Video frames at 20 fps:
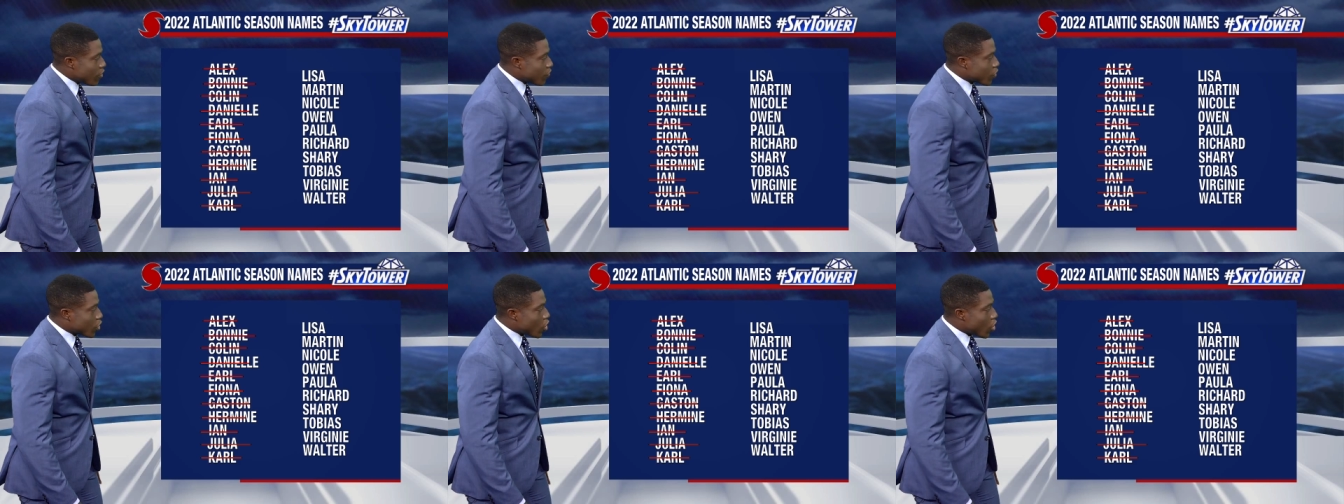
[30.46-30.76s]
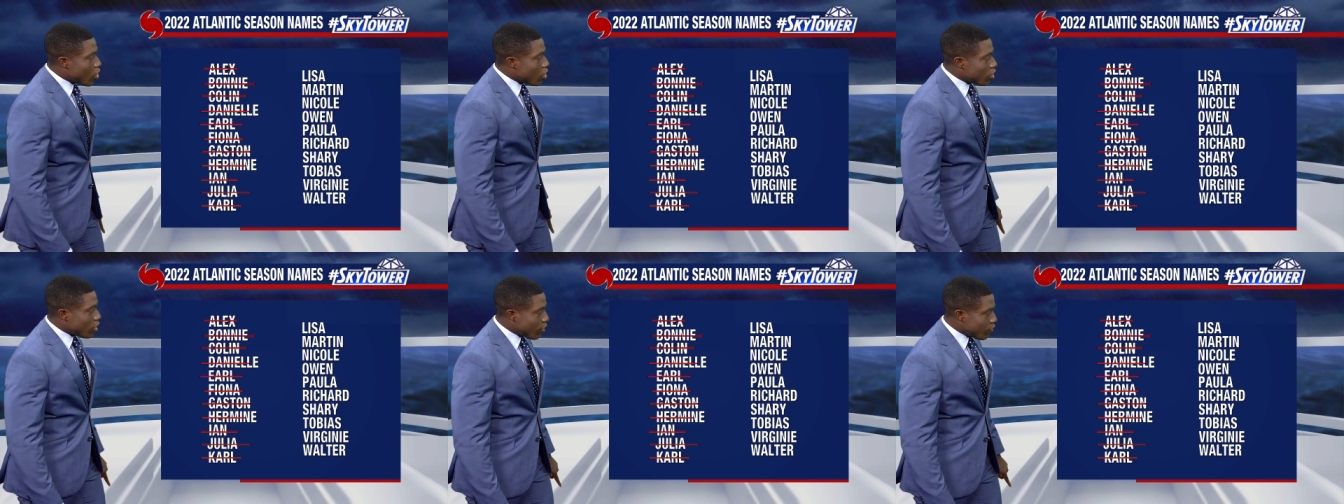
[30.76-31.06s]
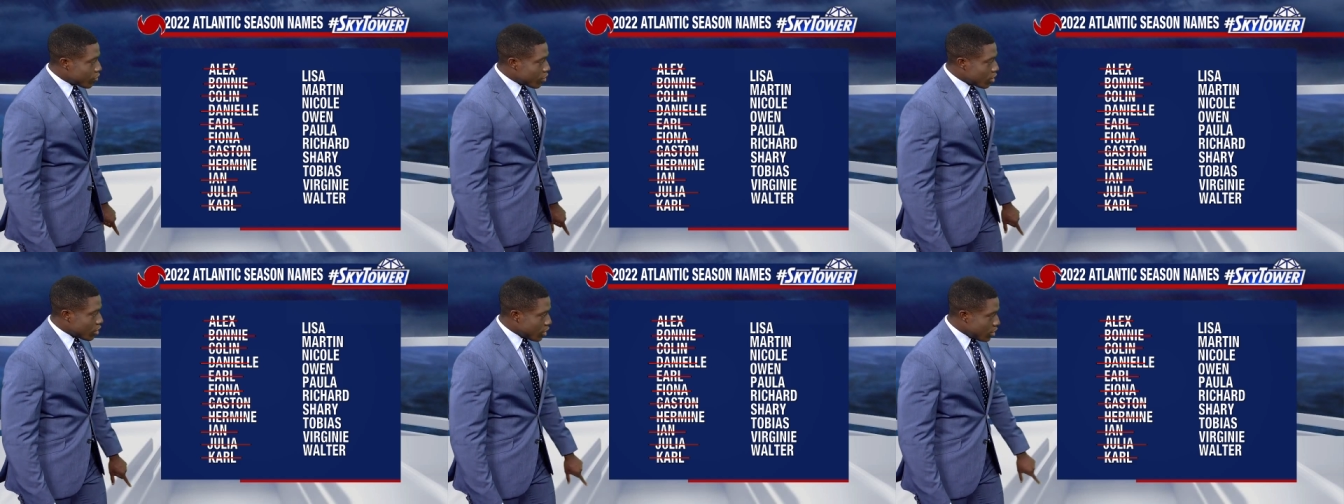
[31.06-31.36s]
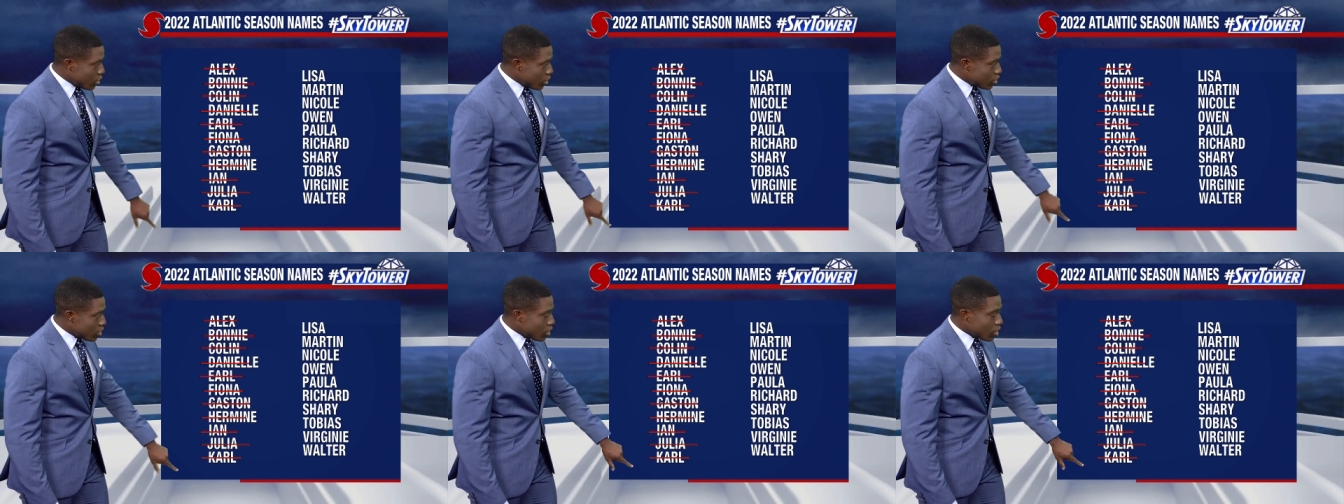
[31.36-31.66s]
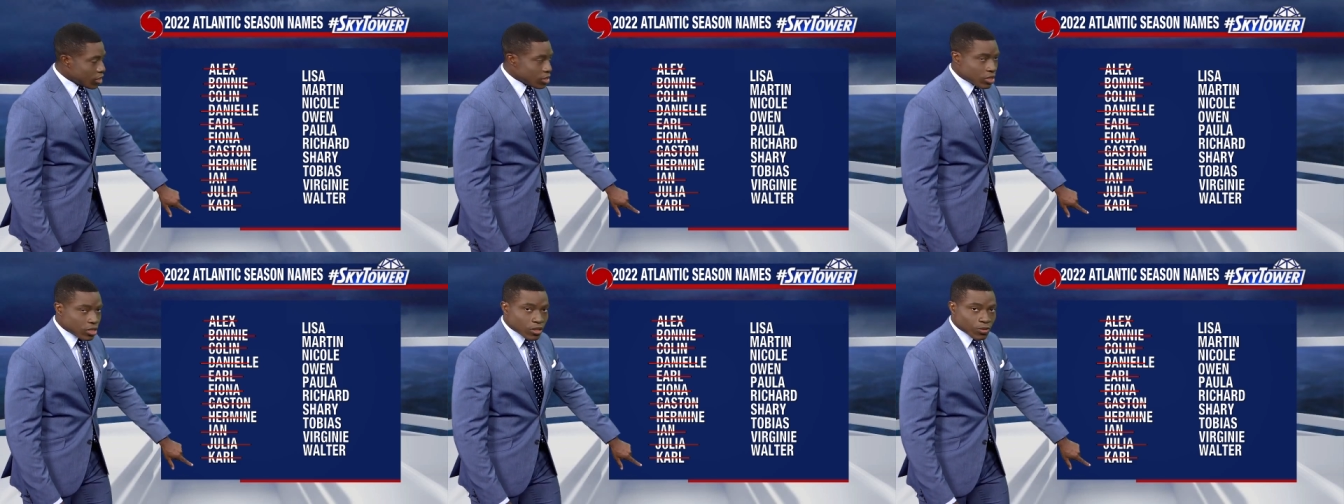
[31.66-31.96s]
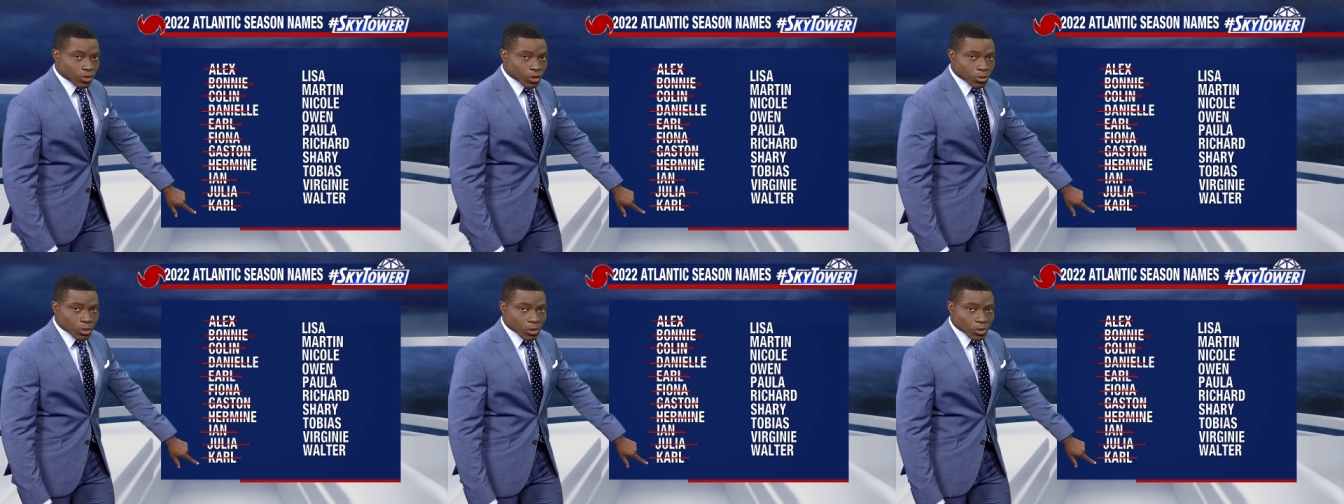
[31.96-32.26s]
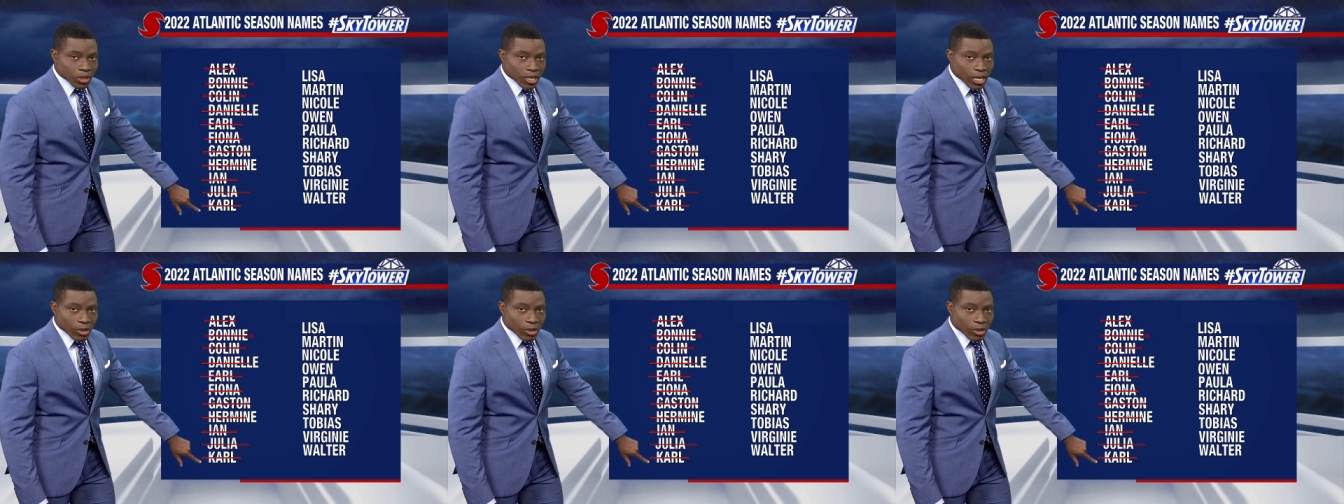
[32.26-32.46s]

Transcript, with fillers: off Carl off the list. If you remember,